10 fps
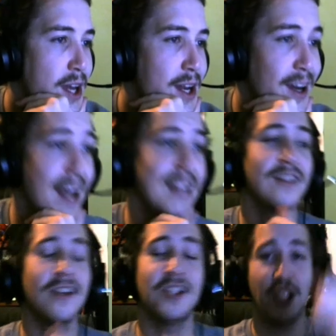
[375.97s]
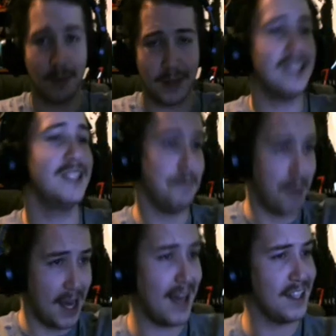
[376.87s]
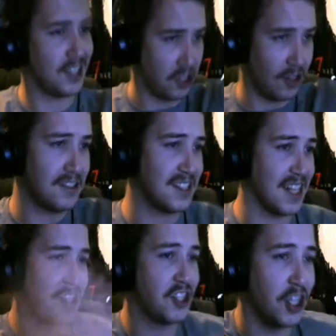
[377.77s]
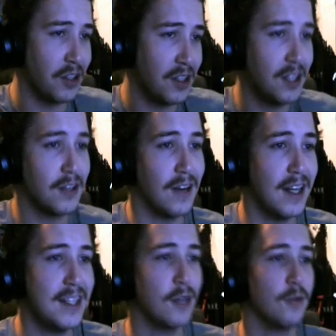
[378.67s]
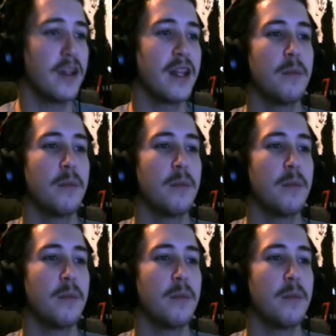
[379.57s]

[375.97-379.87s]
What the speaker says: Now, guys, look, Chill Blaze is back. It's called Death Chill. Right there, ring them in